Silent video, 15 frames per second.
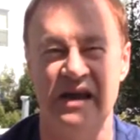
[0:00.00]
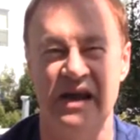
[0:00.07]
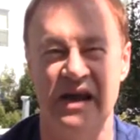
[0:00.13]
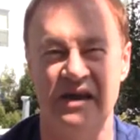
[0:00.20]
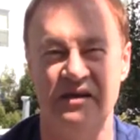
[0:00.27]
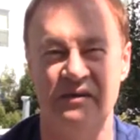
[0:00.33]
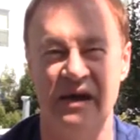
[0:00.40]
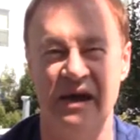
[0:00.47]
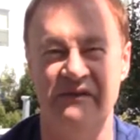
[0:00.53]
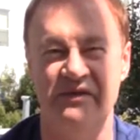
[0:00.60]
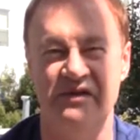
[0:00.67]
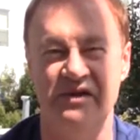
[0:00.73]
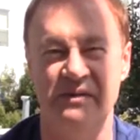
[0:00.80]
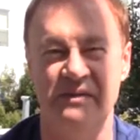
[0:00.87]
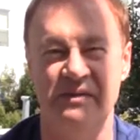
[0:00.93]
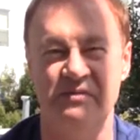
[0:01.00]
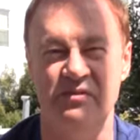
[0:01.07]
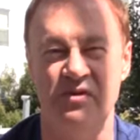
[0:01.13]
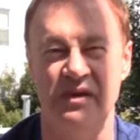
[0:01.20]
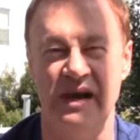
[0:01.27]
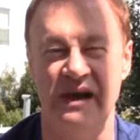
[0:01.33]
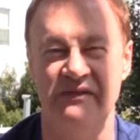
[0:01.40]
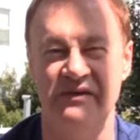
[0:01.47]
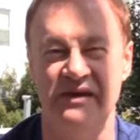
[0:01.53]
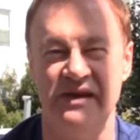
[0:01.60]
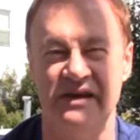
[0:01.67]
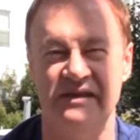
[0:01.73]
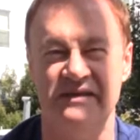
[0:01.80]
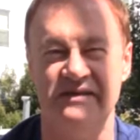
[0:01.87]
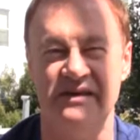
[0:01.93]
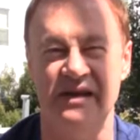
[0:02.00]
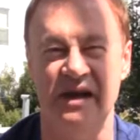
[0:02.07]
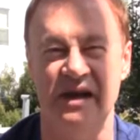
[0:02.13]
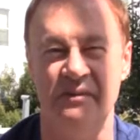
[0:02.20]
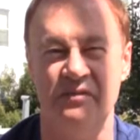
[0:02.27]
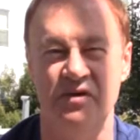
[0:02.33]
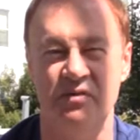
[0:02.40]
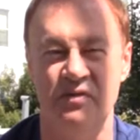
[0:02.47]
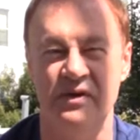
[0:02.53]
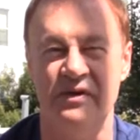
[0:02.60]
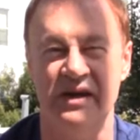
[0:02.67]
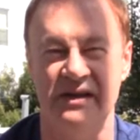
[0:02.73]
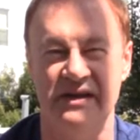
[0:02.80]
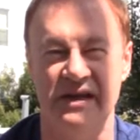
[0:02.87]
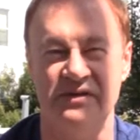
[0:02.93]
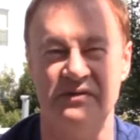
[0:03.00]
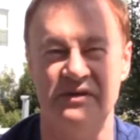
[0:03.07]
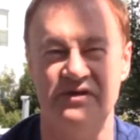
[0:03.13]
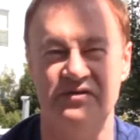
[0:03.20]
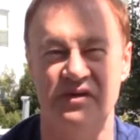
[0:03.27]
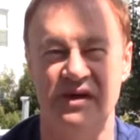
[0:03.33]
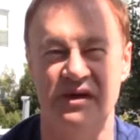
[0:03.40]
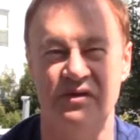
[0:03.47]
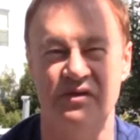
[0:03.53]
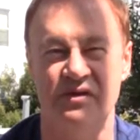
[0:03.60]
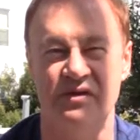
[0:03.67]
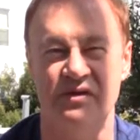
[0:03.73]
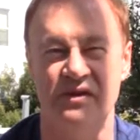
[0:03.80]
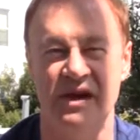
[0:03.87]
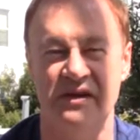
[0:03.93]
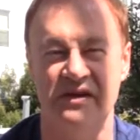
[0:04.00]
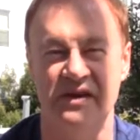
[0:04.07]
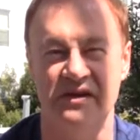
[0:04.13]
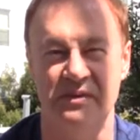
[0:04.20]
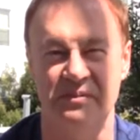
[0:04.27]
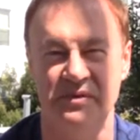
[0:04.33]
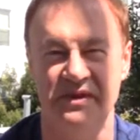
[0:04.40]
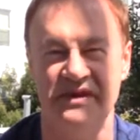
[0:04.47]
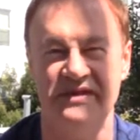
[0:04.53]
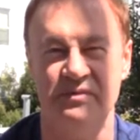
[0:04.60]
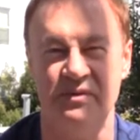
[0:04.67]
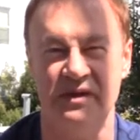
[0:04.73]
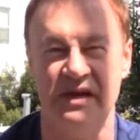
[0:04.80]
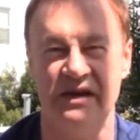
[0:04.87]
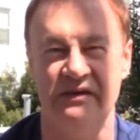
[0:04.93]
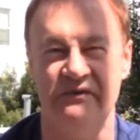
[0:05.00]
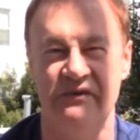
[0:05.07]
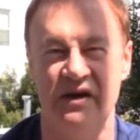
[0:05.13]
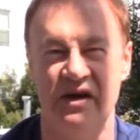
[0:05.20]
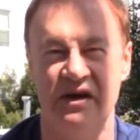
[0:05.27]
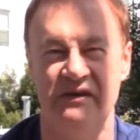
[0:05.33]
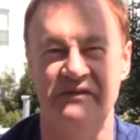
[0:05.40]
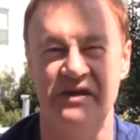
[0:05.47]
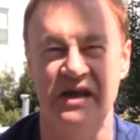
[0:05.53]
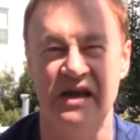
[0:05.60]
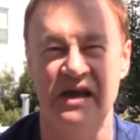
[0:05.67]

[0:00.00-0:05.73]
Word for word: and you have a little bit more evidence, um, you will get that restraining order, and then the police will get involved